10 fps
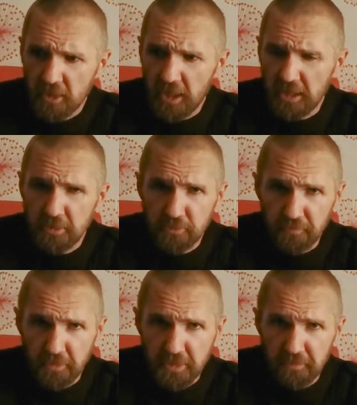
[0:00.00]
it was very
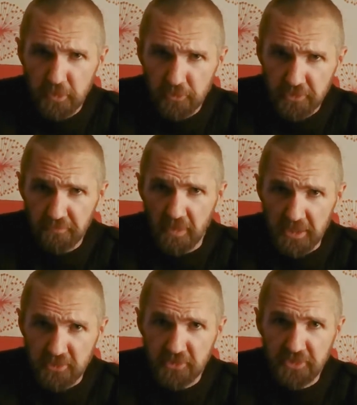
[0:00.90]
difficult to find
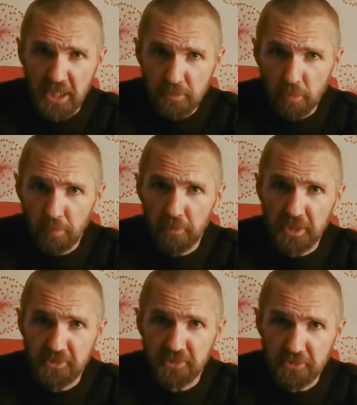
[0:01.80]
stable
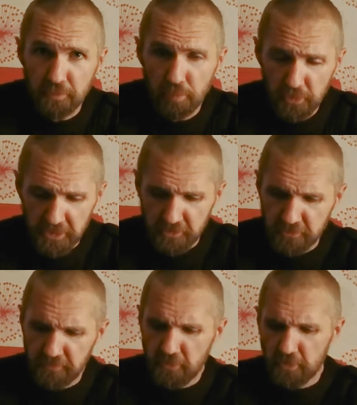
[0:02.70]
places to put it, because if
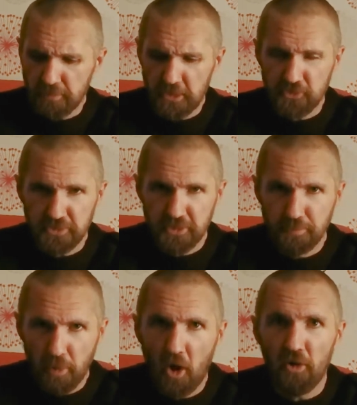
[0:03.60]
you can imagine this
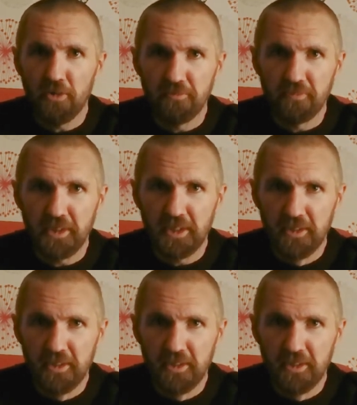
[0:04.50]
pot of